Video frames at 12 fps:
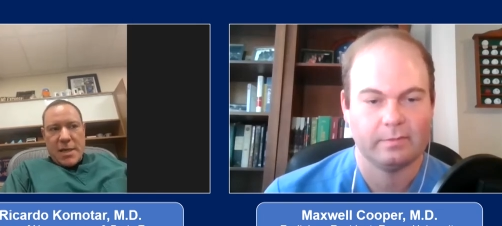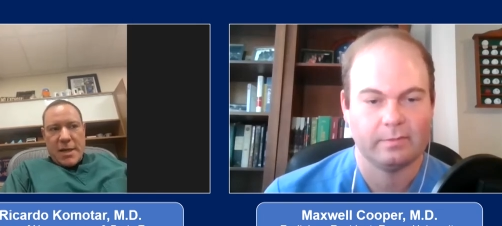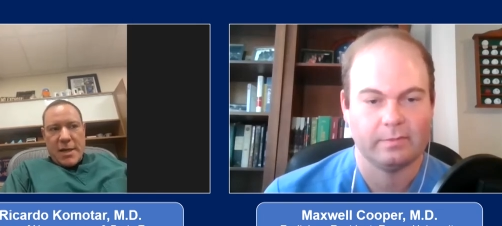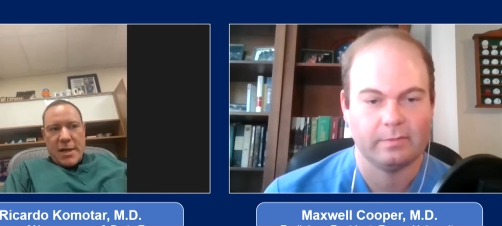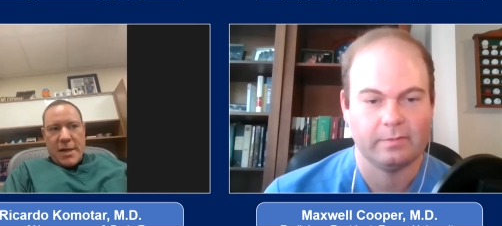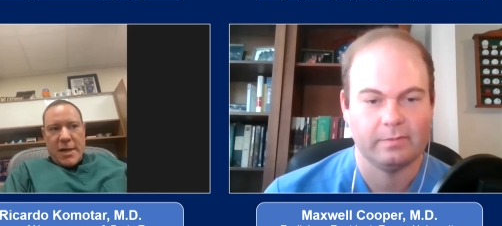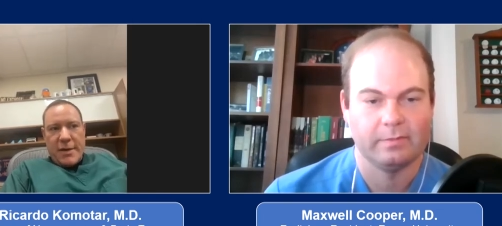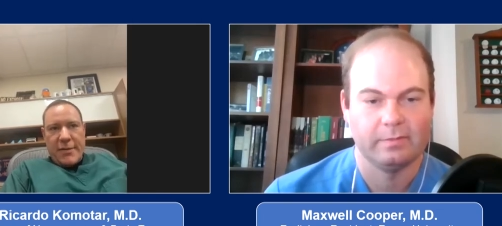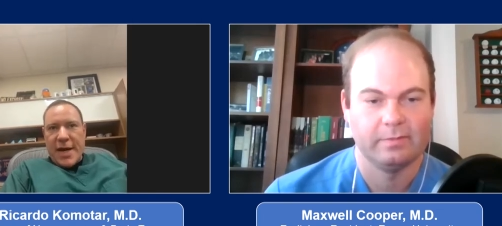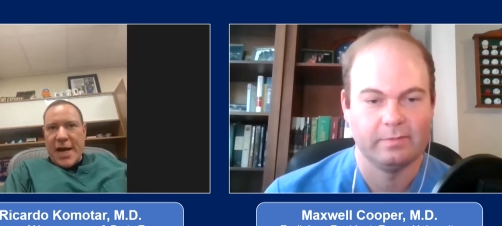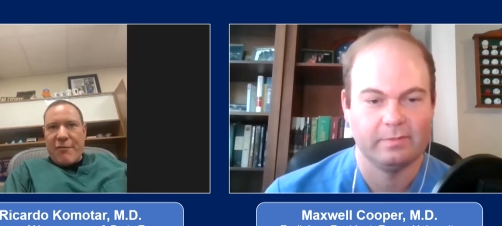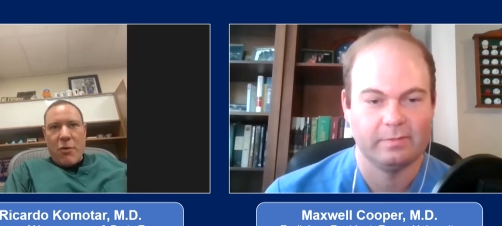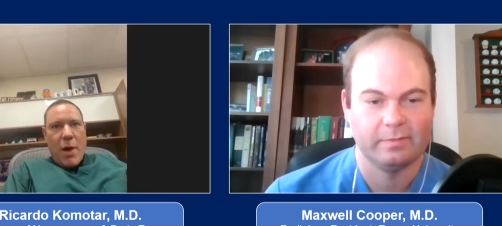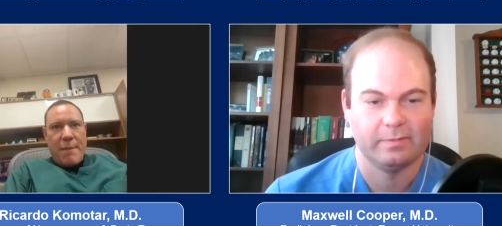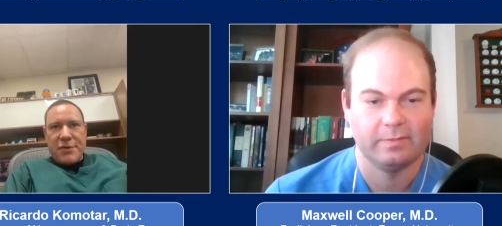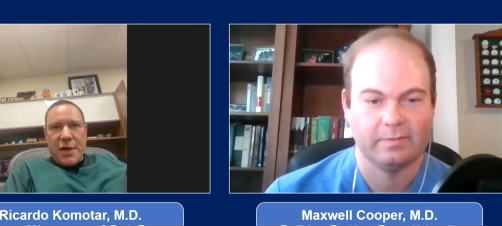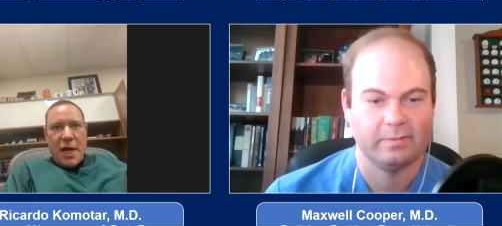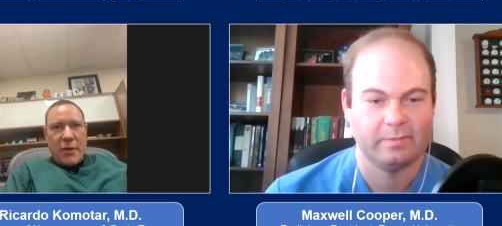Speaker 1: And then I have a
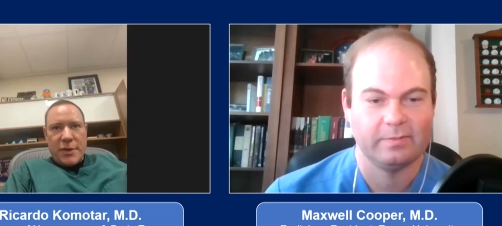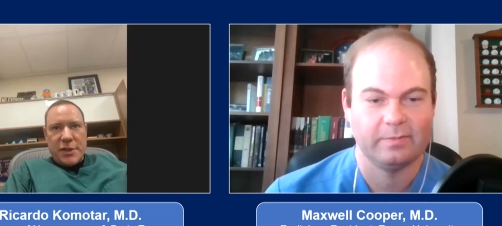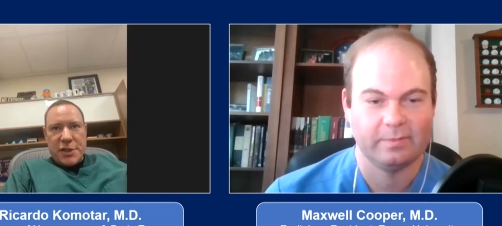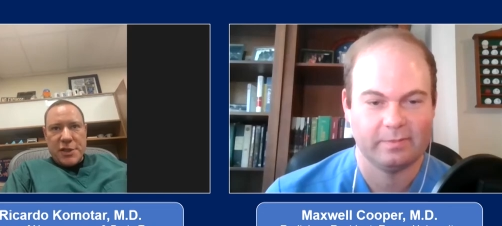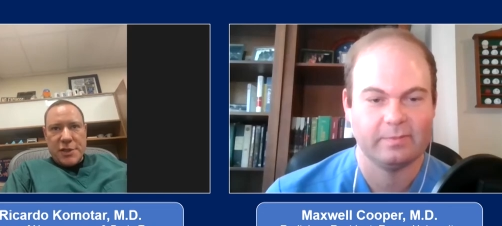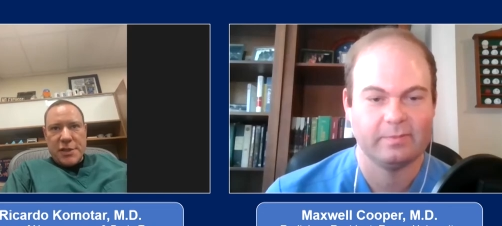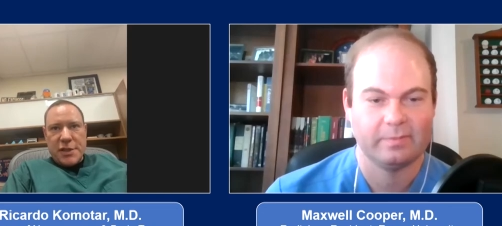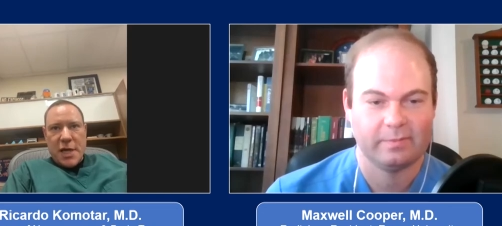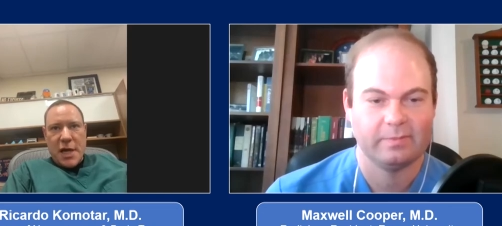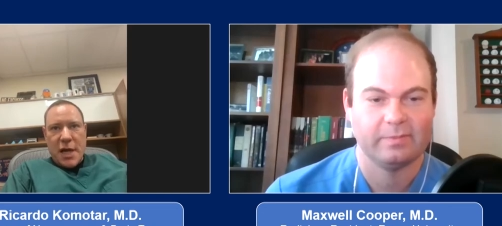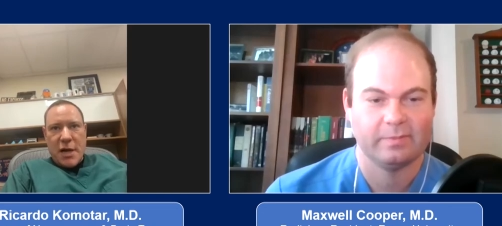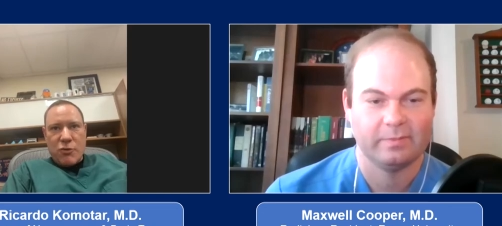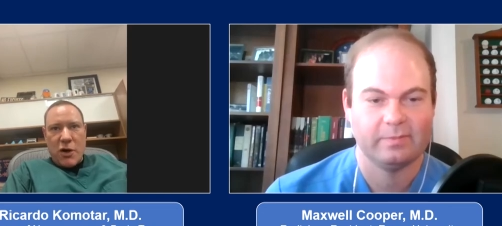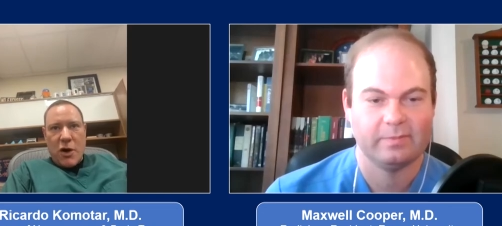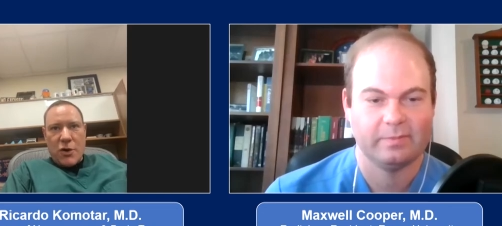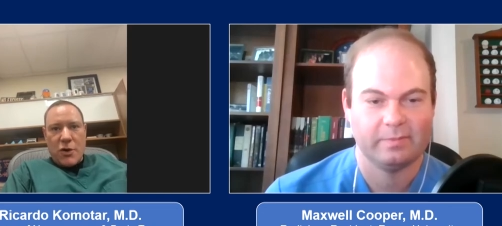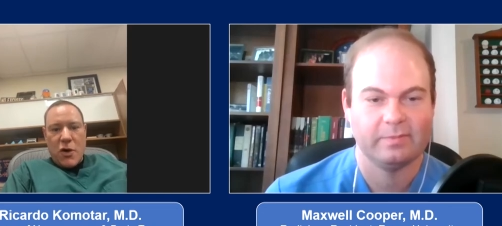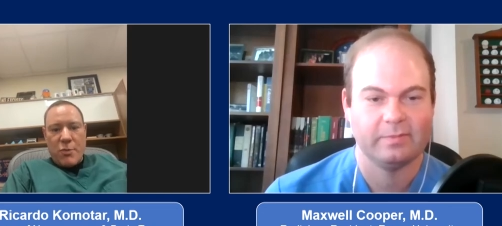website, which is uh,
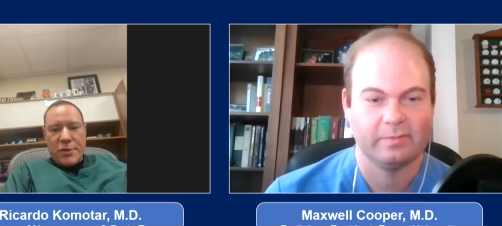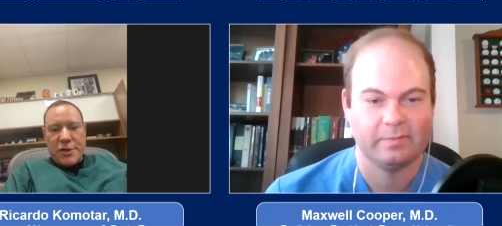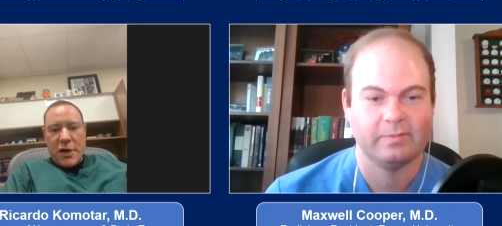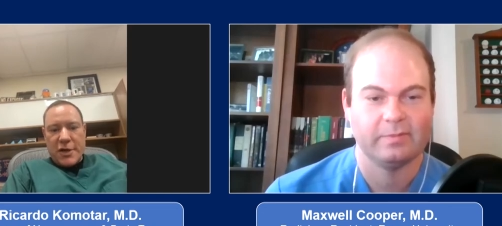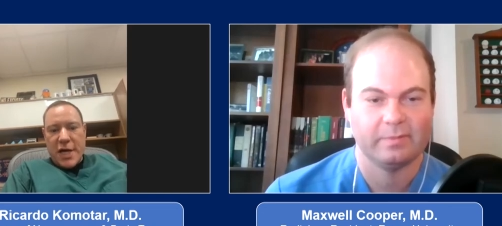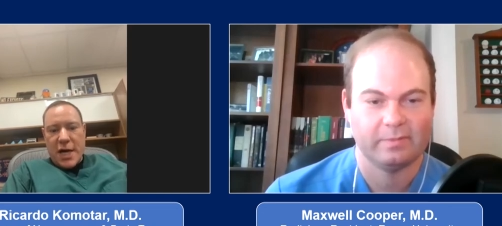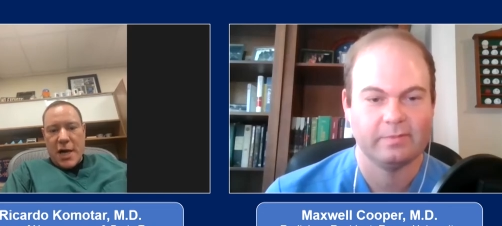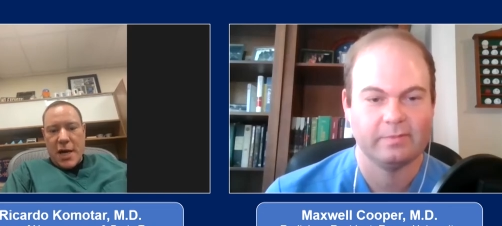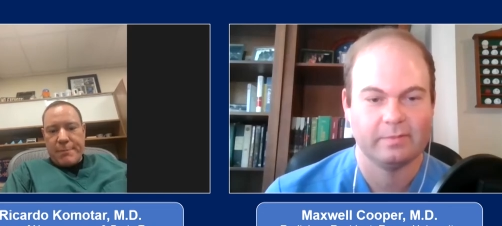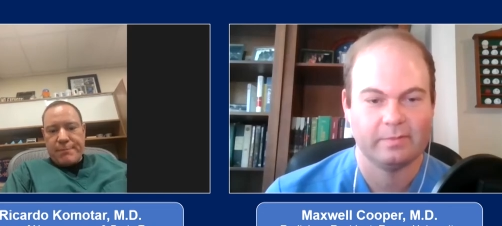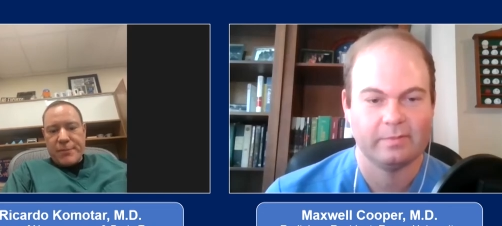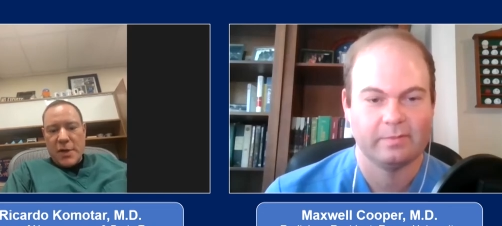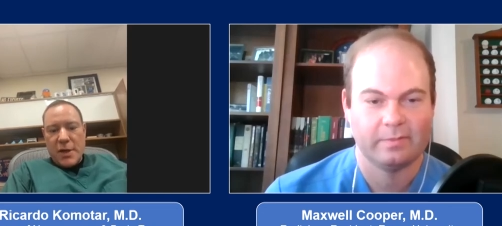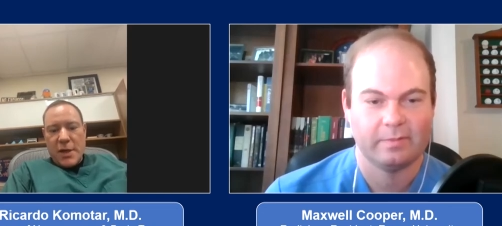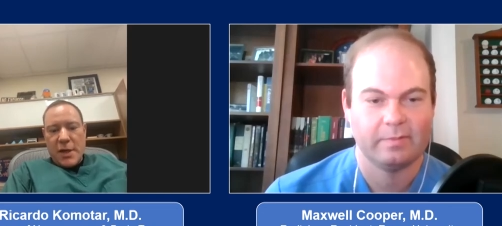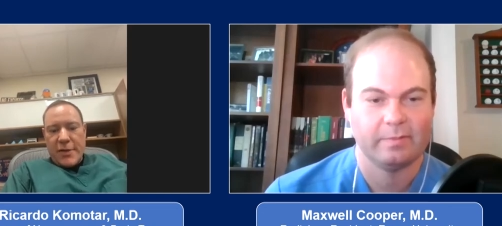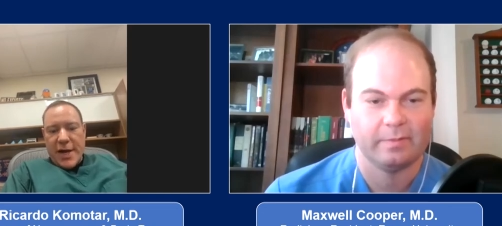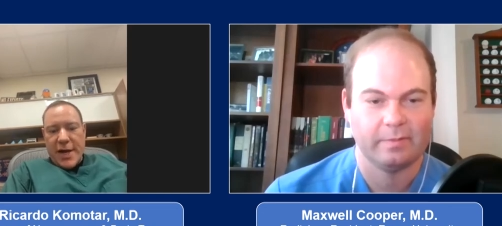Ricardo Komotar dot com.
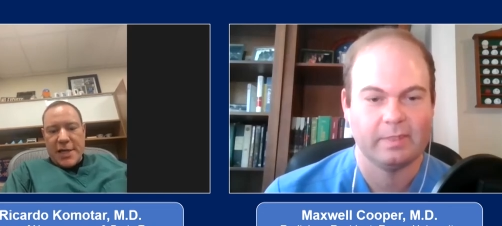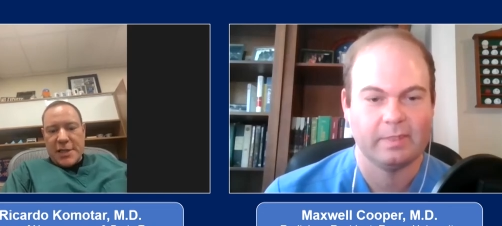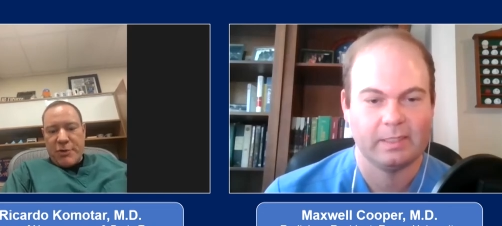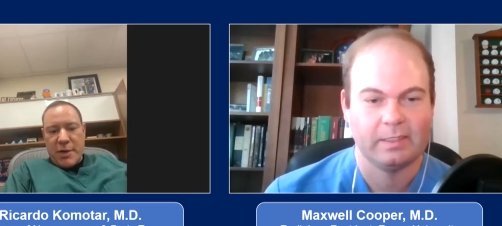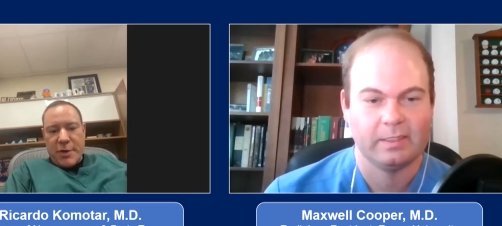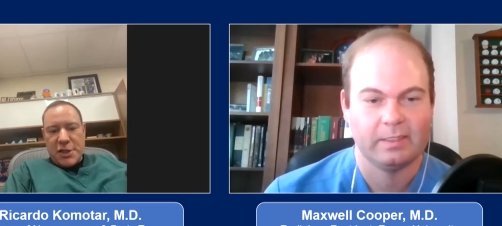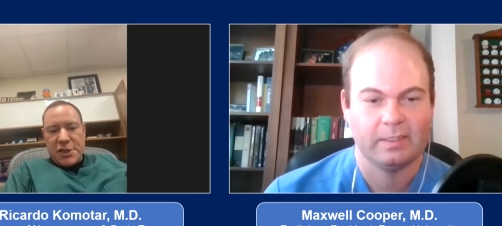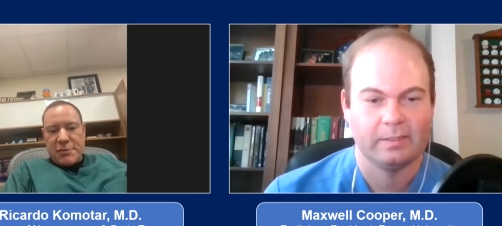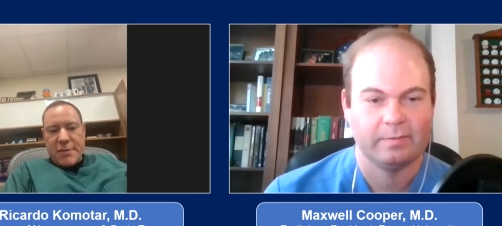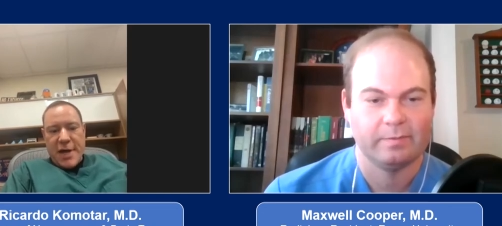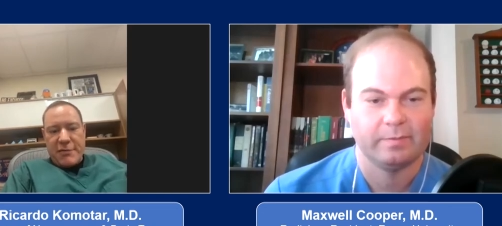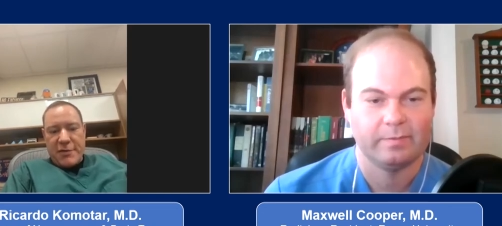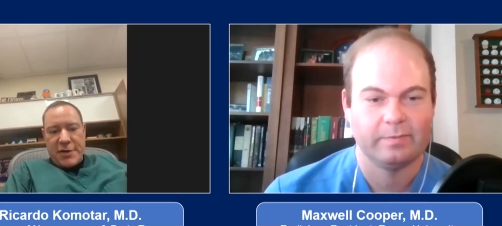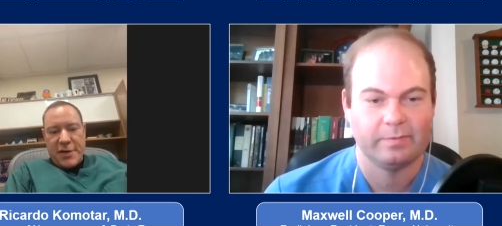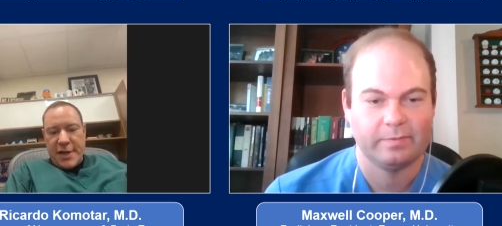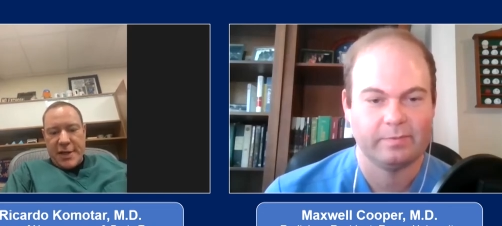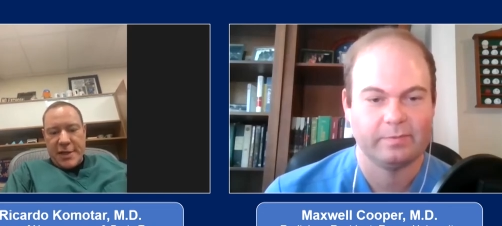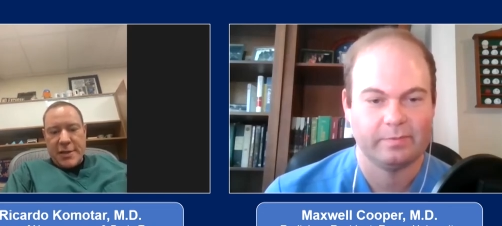That has pretty much
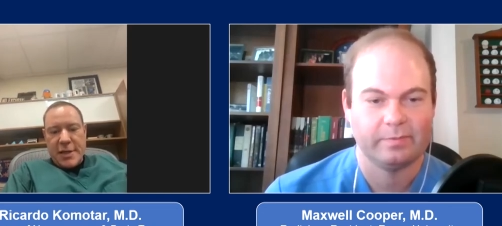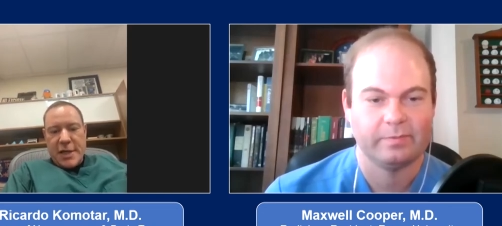everything. And